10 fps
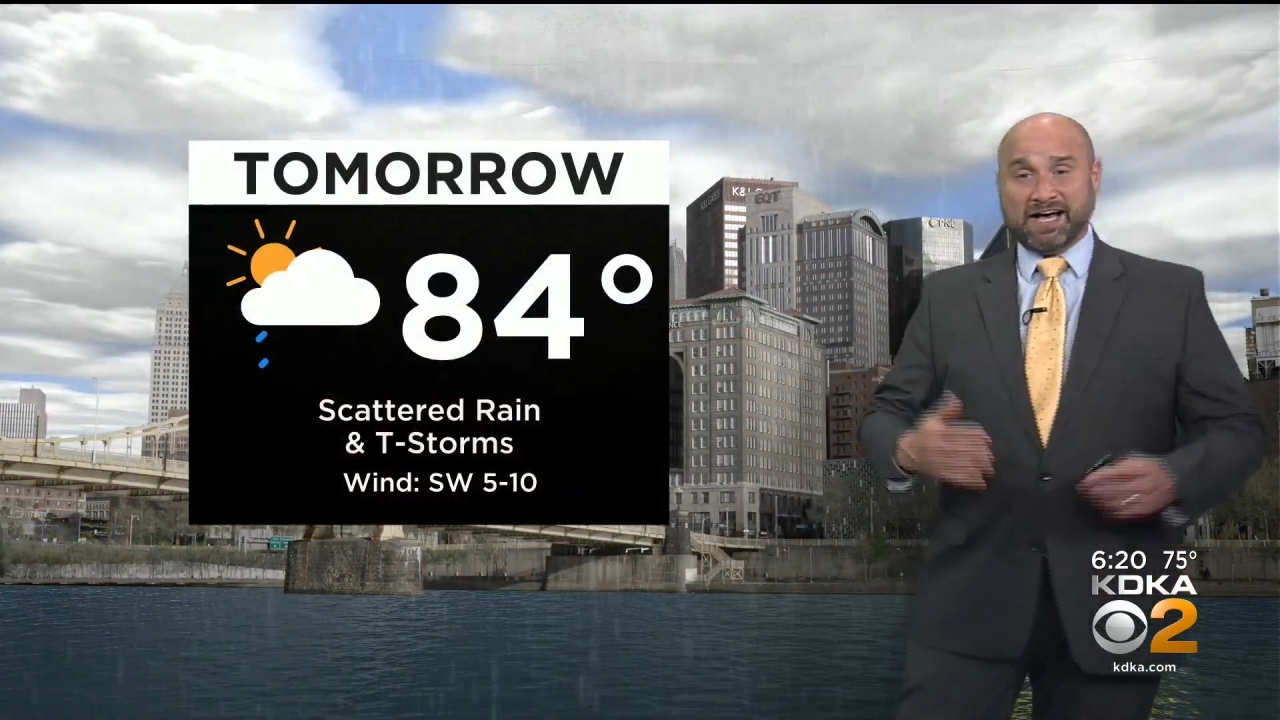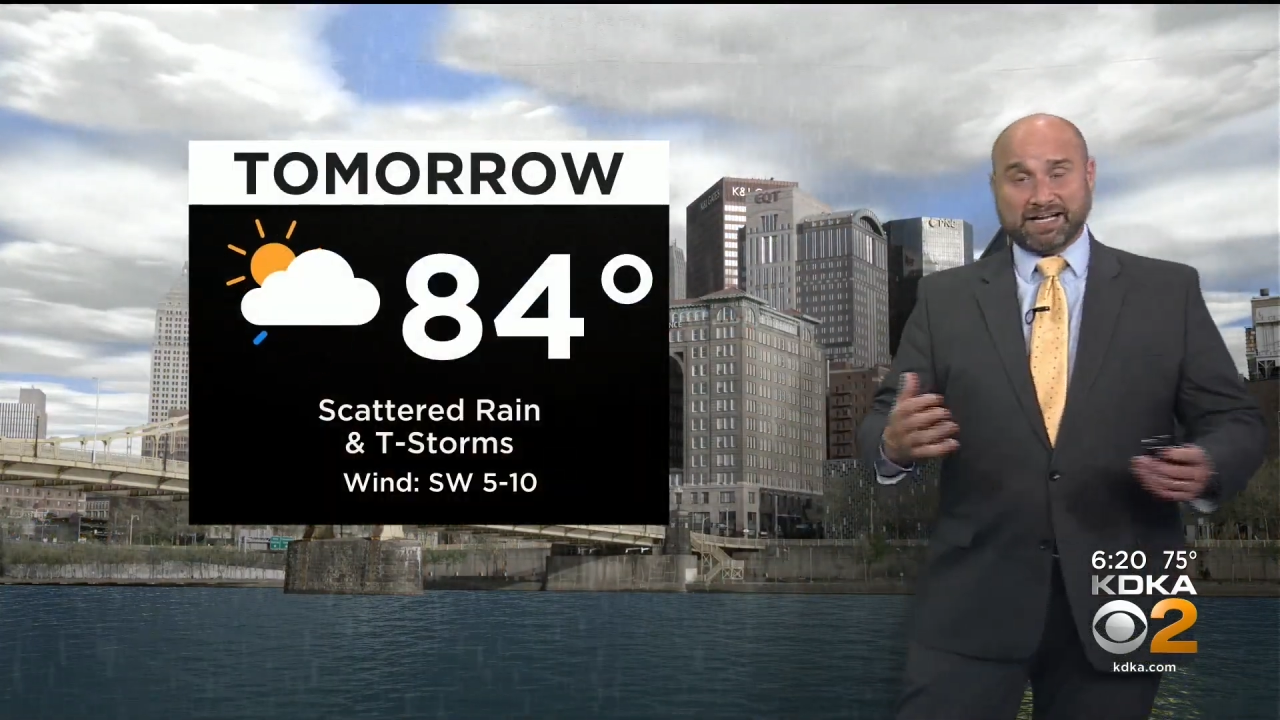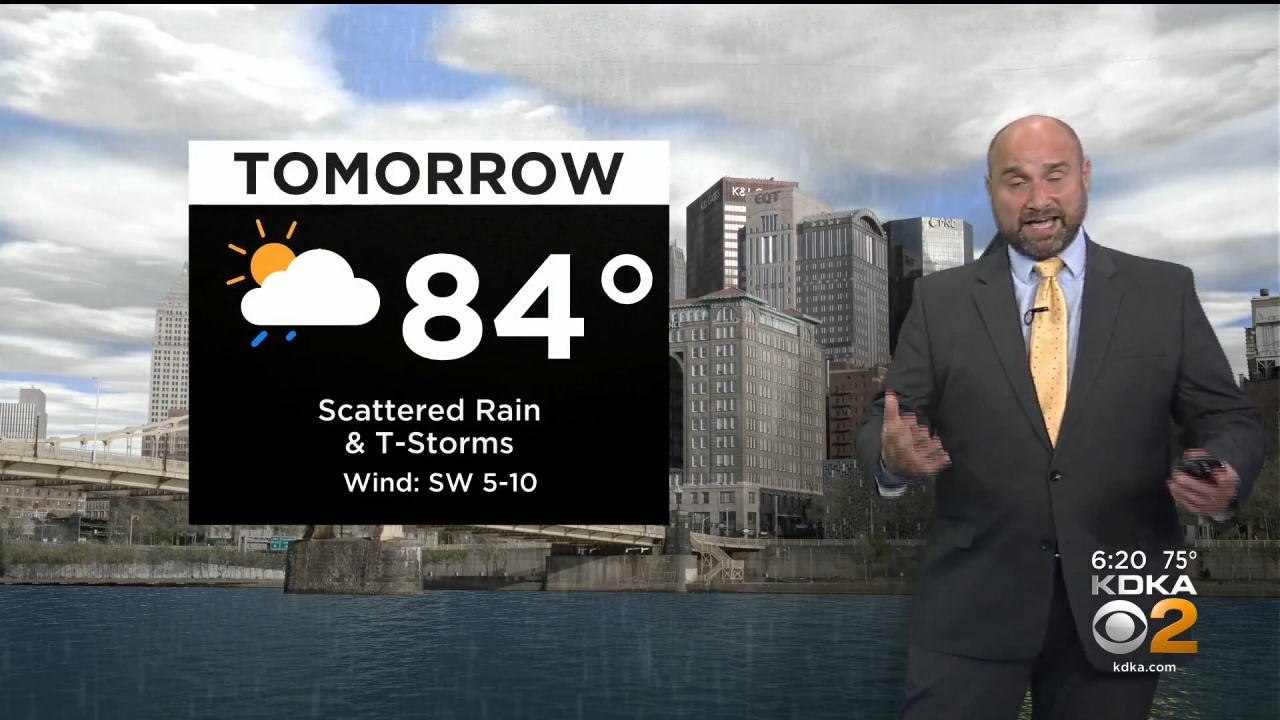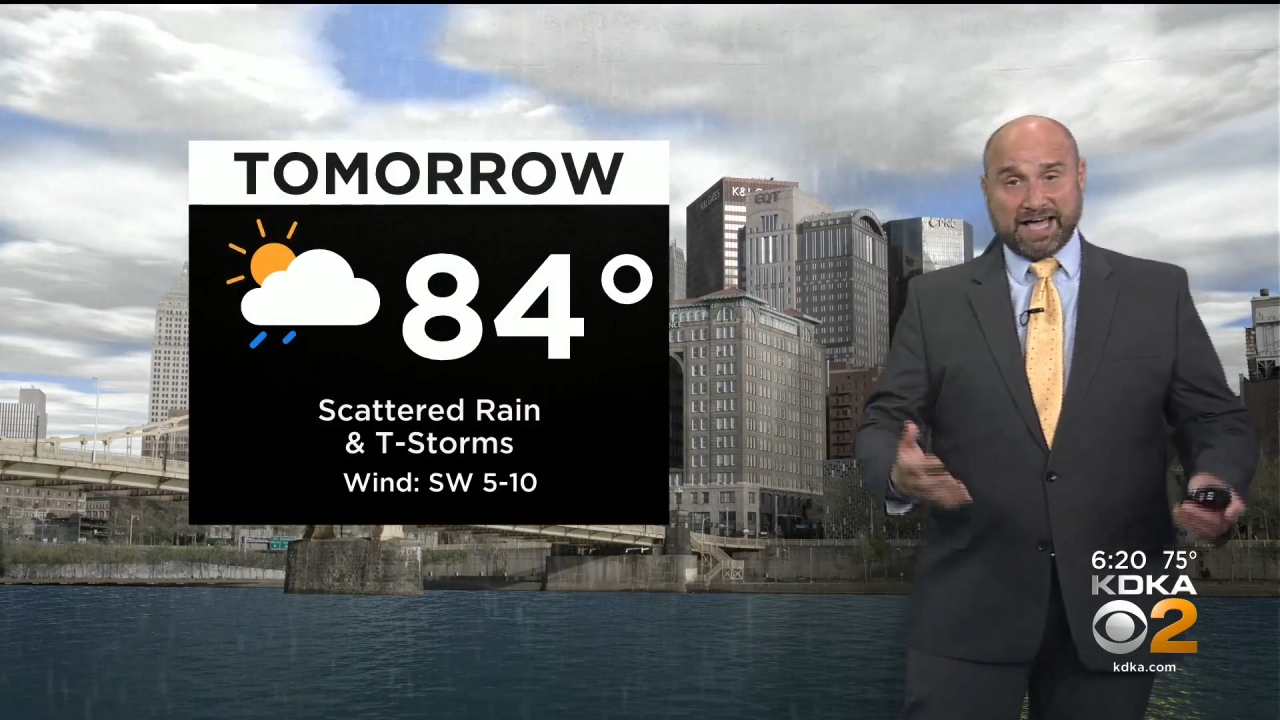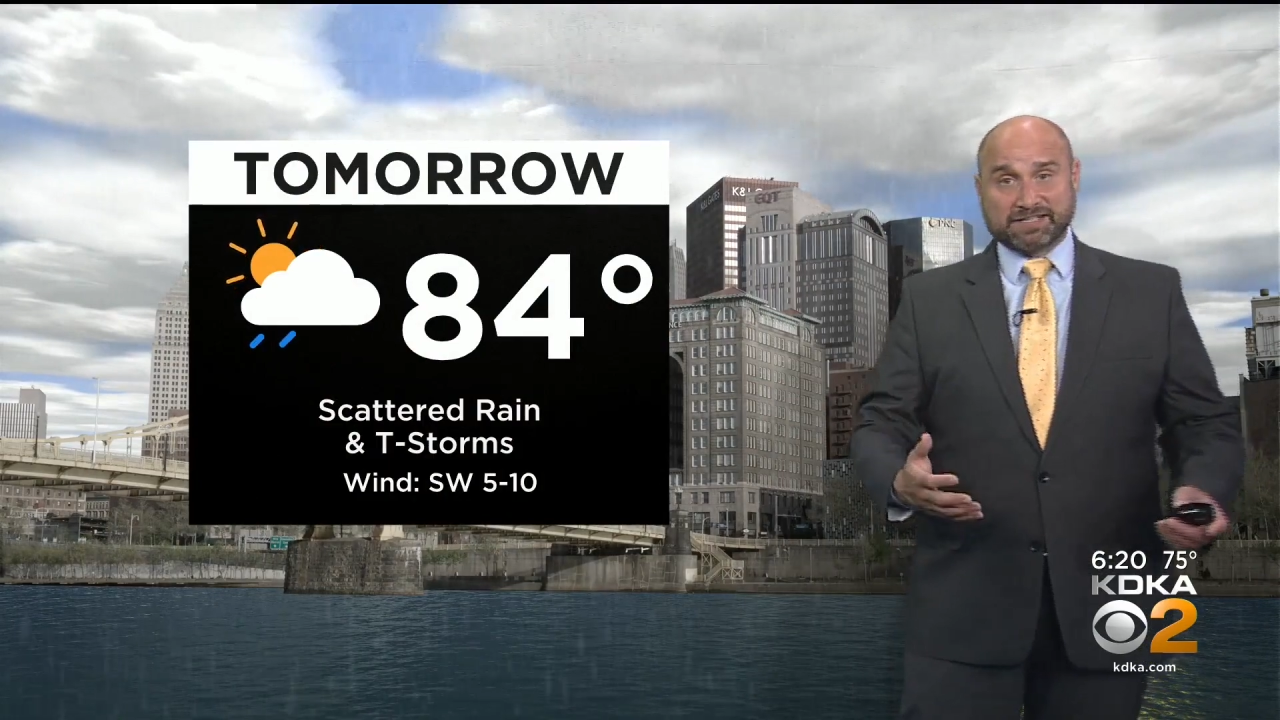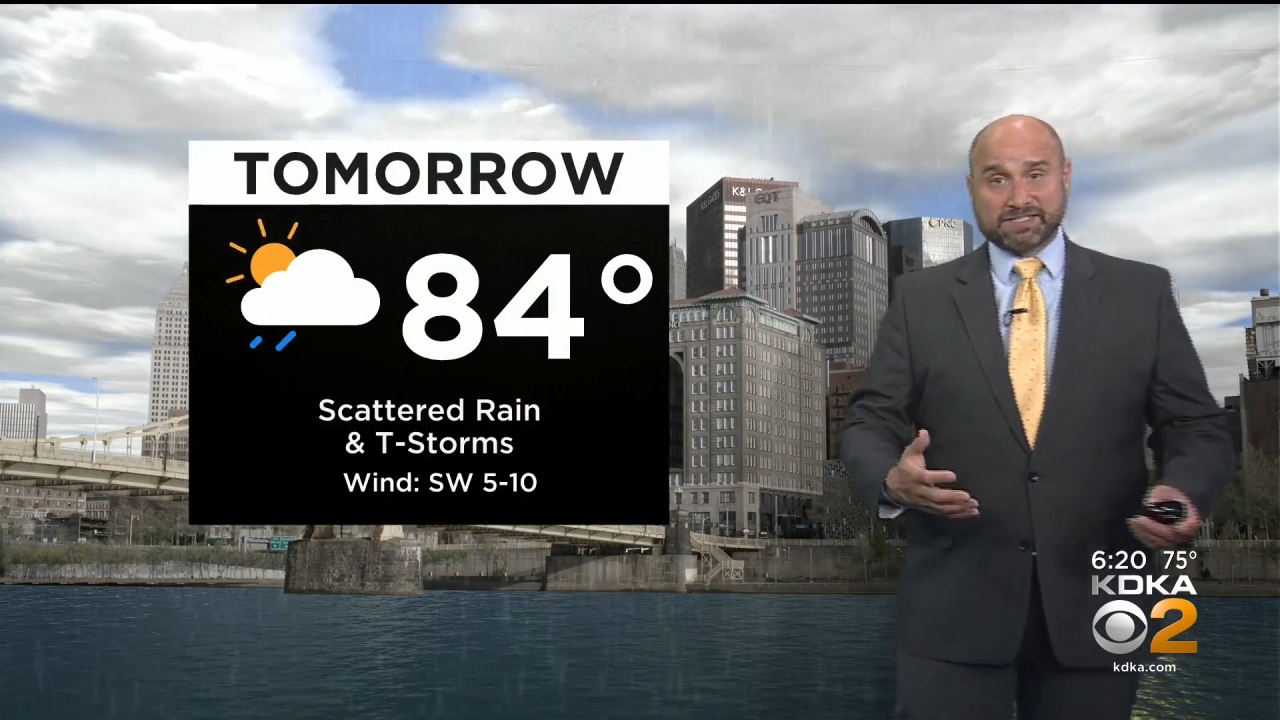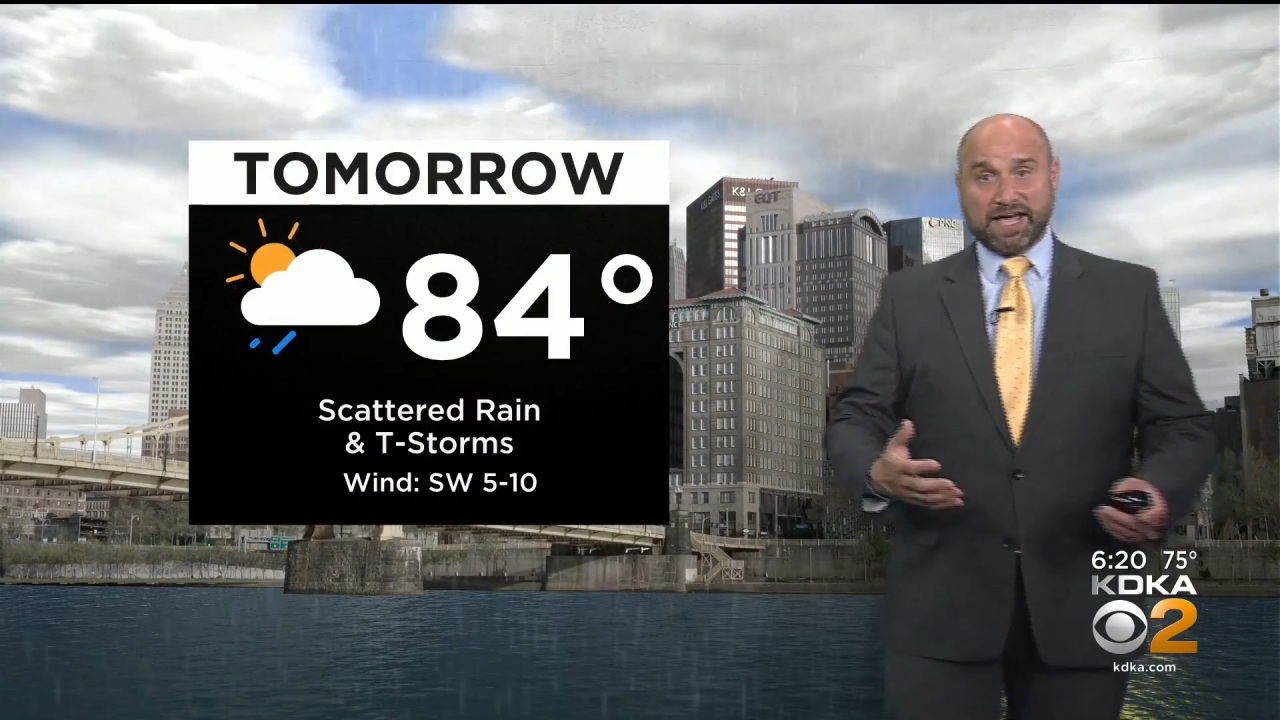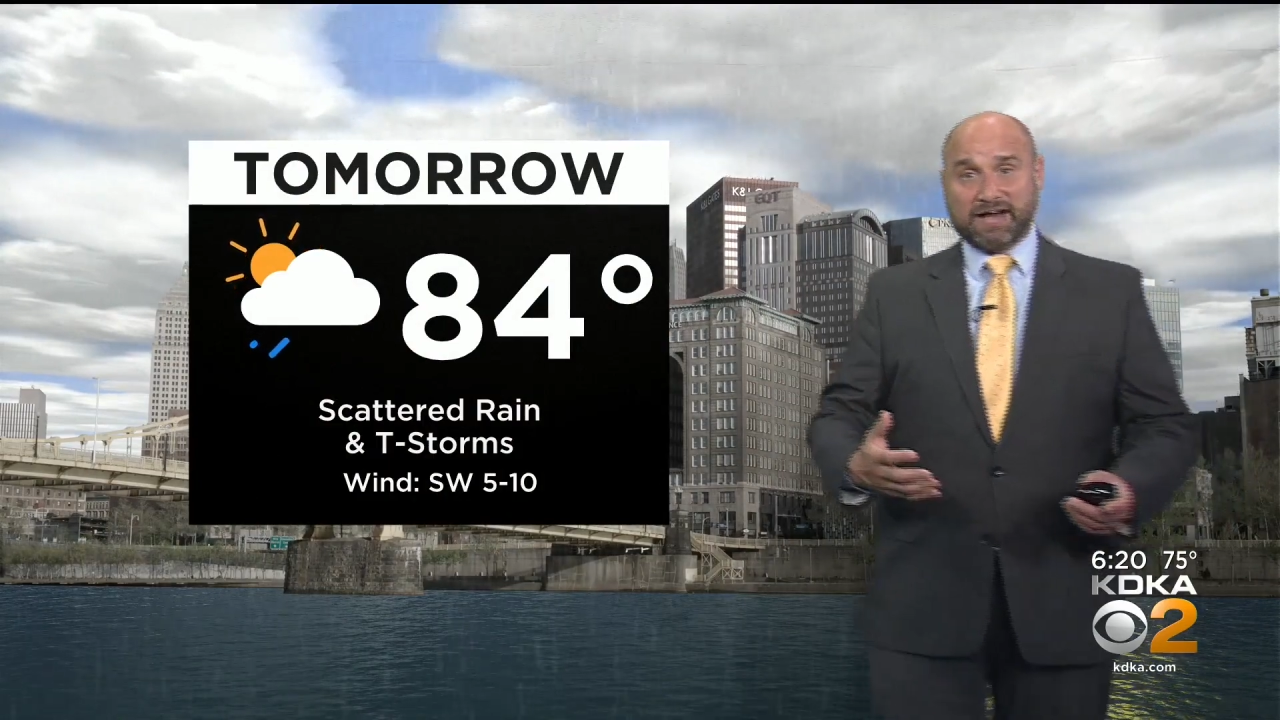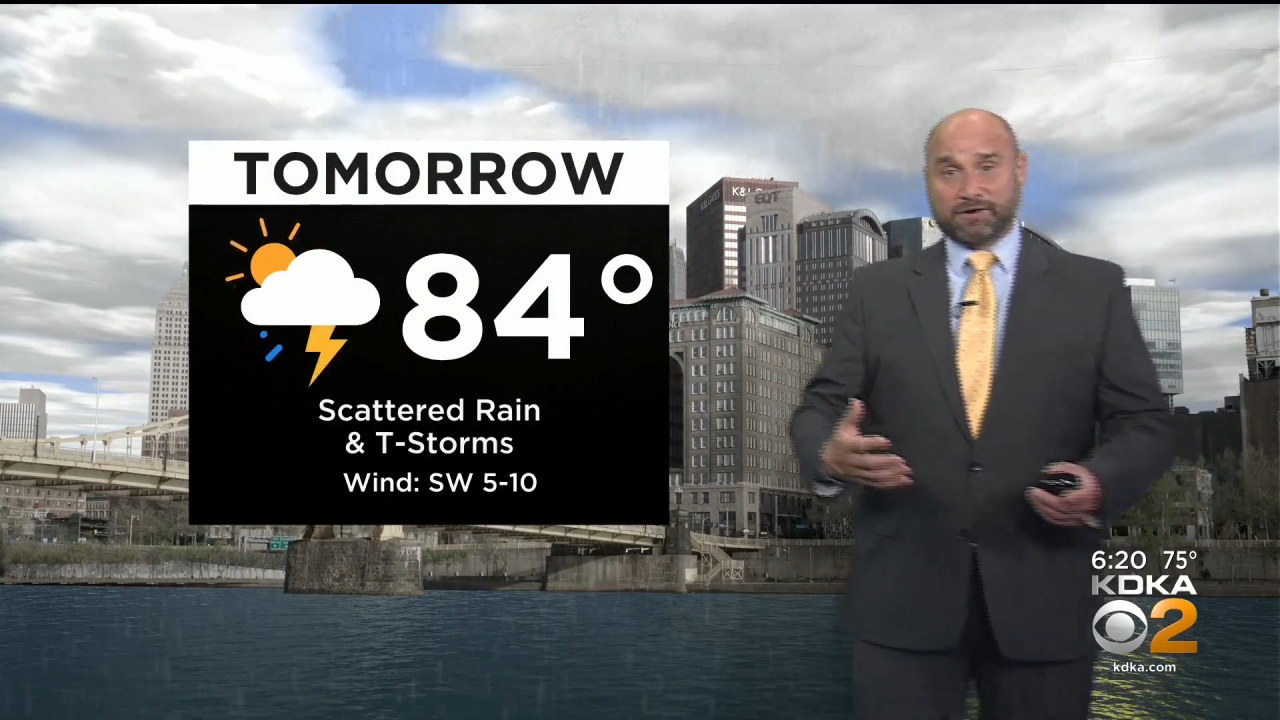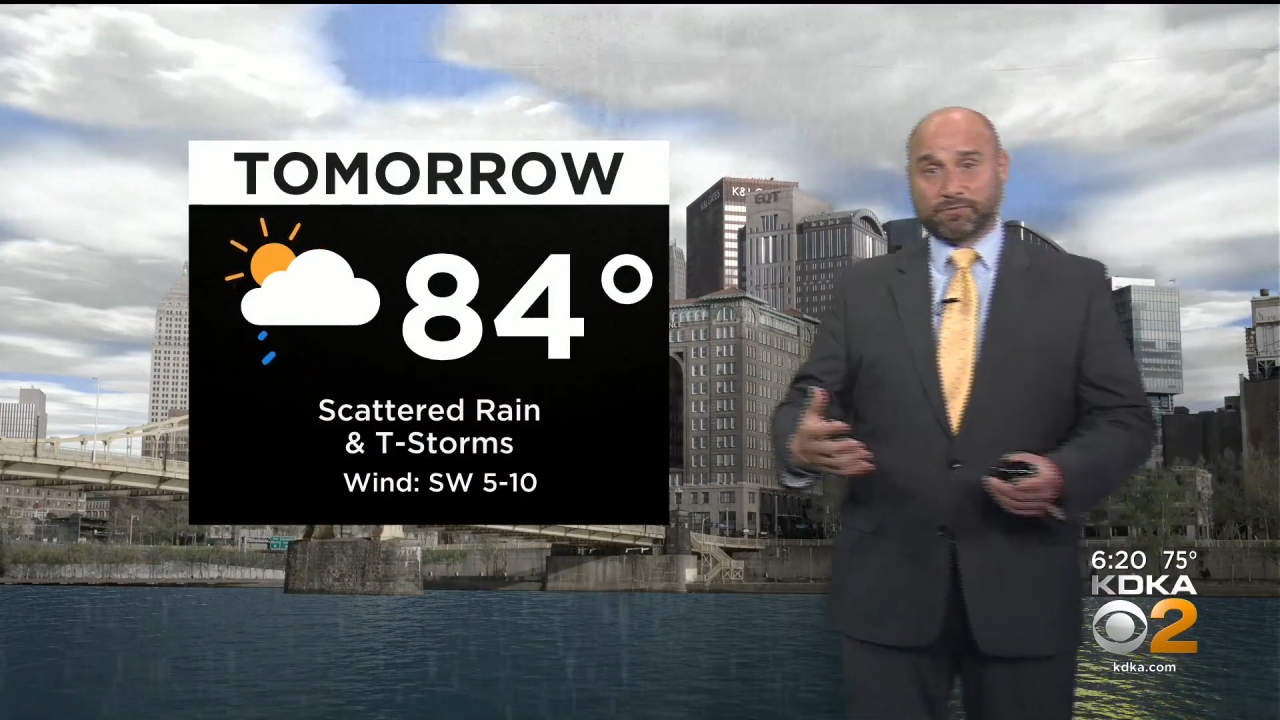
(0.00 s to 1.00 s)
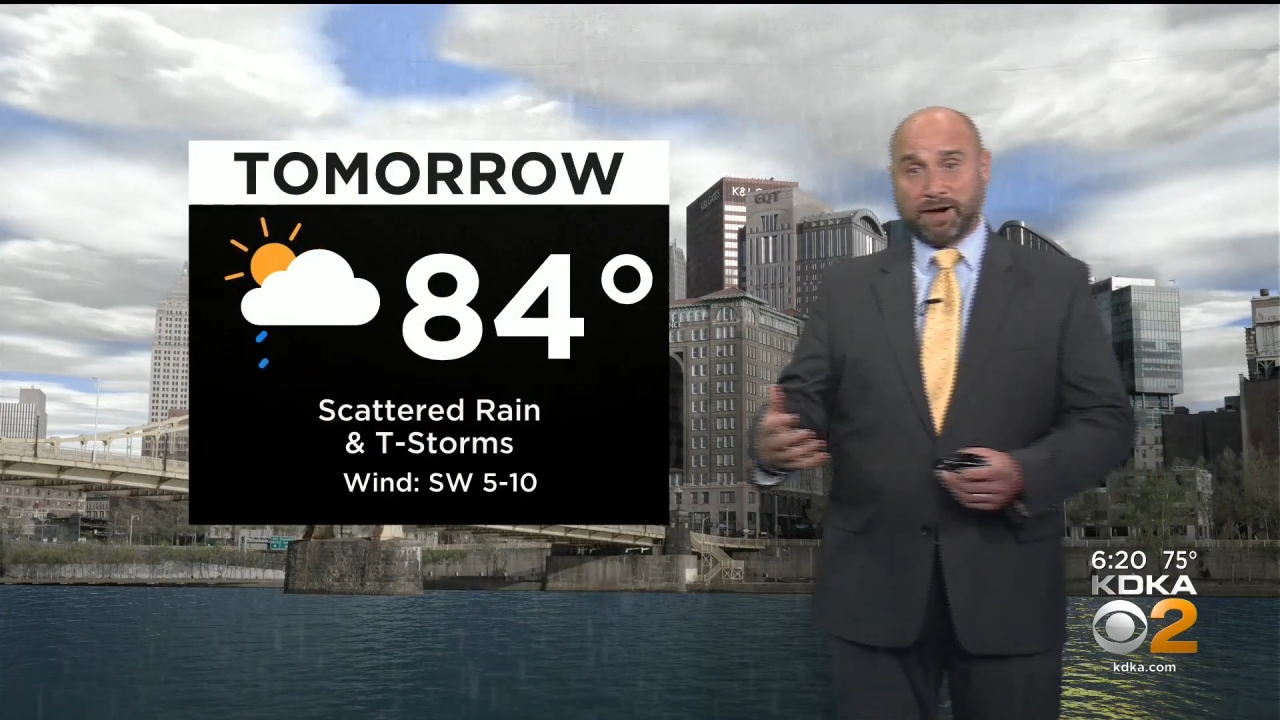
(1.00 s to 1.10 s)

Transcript: Again, scattered